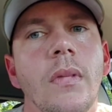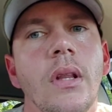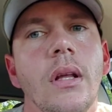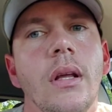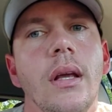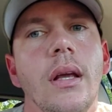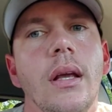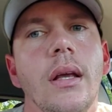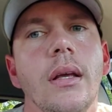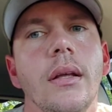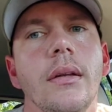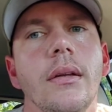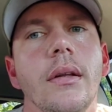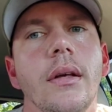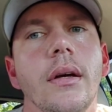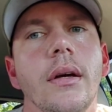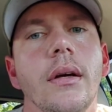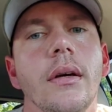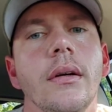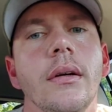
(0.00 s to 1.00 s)
And
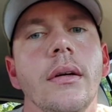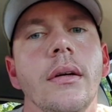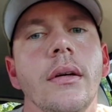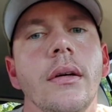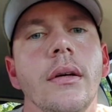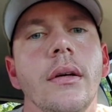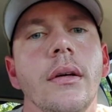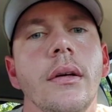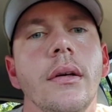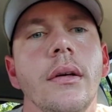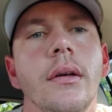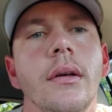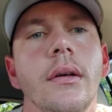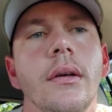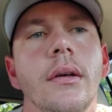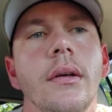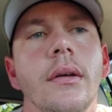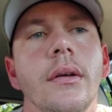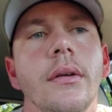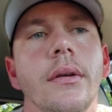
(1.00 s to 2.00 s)

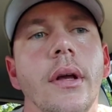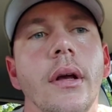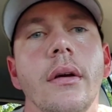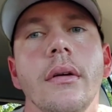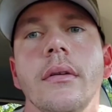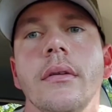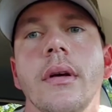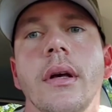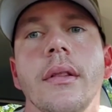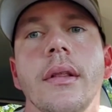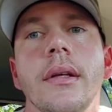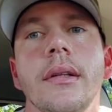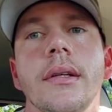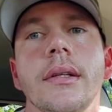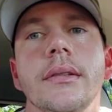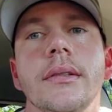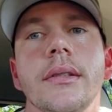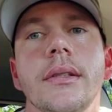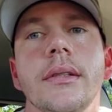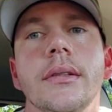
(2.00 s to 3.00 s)
yeah, I think
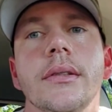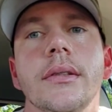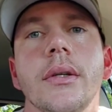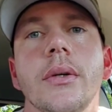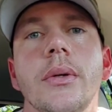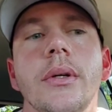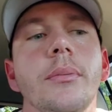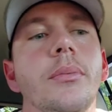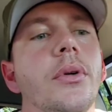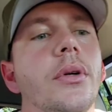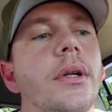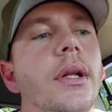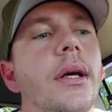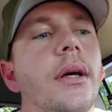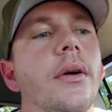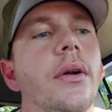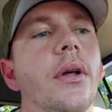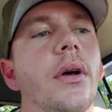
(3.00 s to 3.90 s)
that's it. So it put down